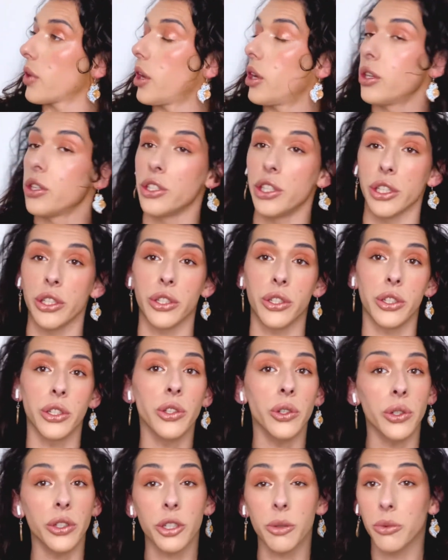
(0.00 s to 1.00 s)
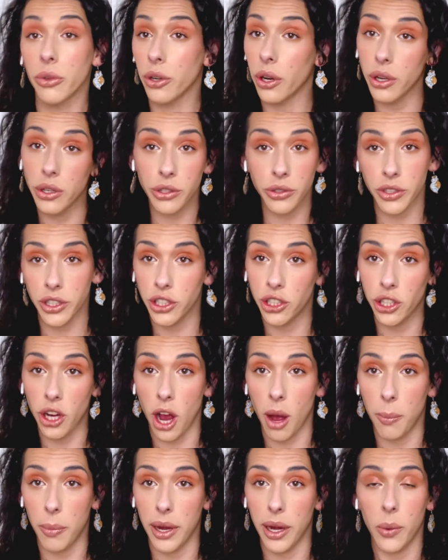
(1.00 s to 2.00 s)
just doing some grocery
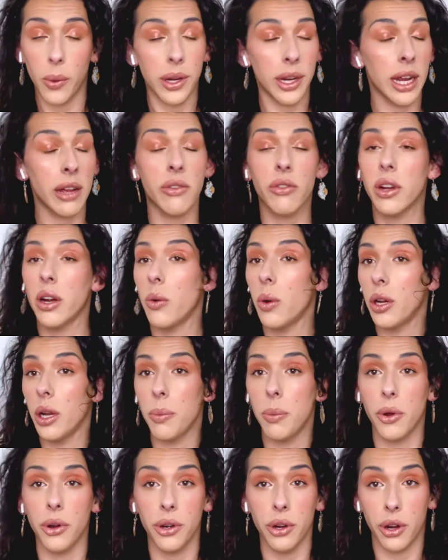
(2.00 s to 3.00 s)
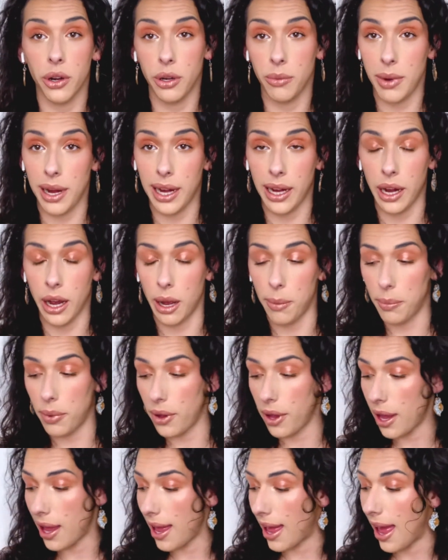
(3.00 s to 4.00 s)
shopping, whenever I want to put on makeup,
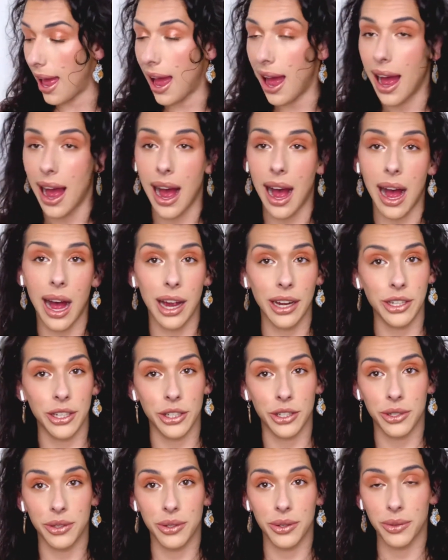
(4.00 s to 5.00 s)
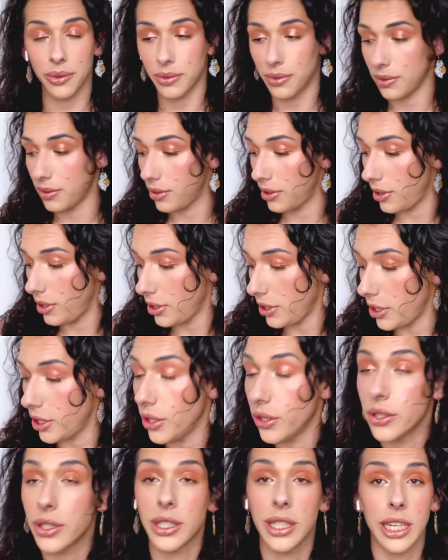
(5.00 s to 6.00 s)
I just
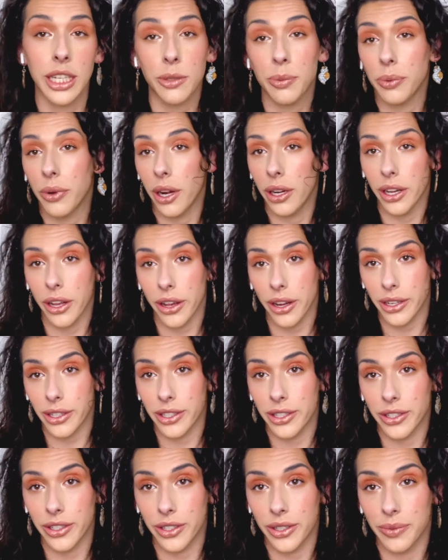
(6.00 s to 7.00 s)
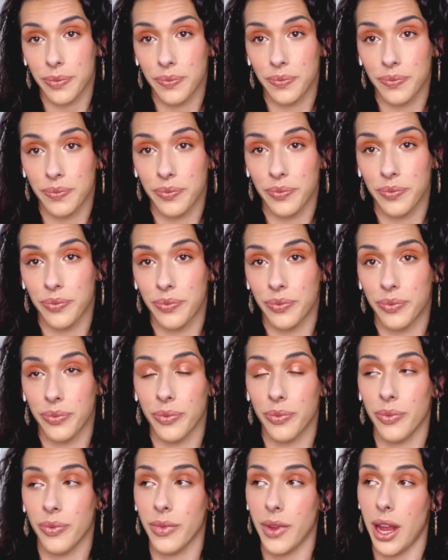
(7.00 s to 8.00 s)
use these products
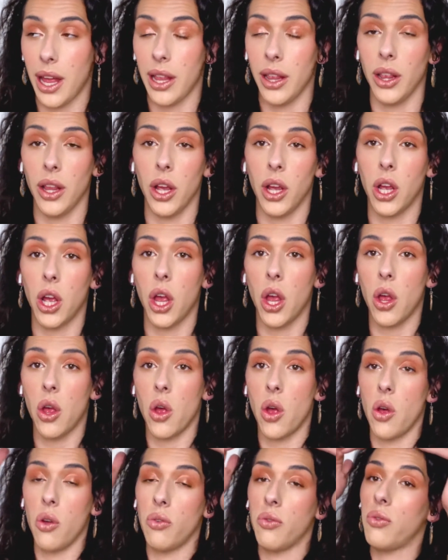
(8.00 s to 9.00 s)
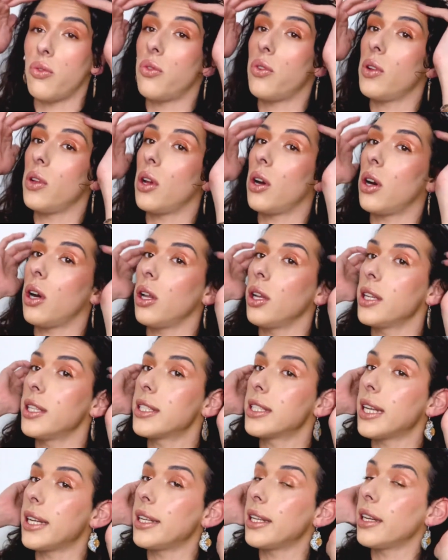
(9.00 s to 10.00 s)
and look flawless,
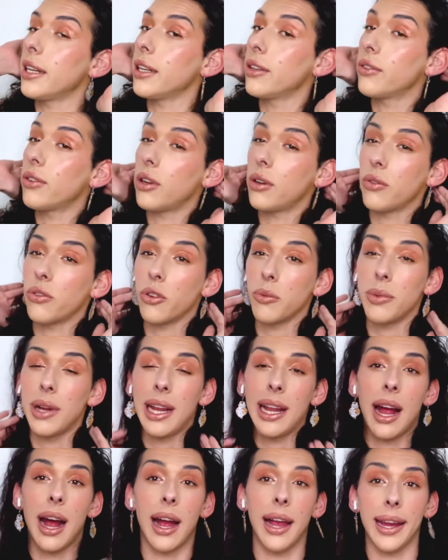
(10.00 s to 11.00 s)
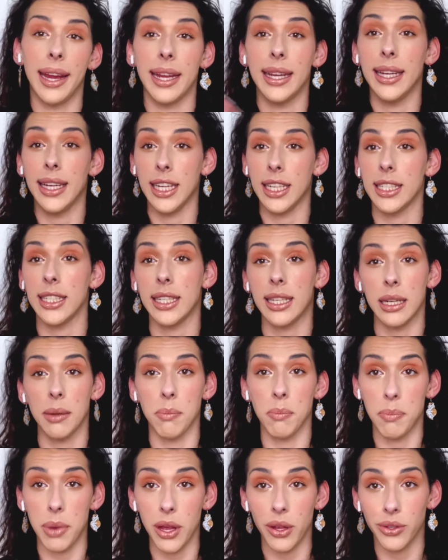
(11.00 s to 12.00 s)
and from that I can easily
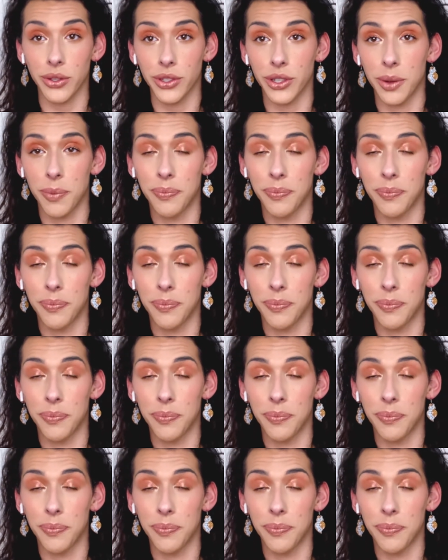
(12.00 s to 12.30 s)
build.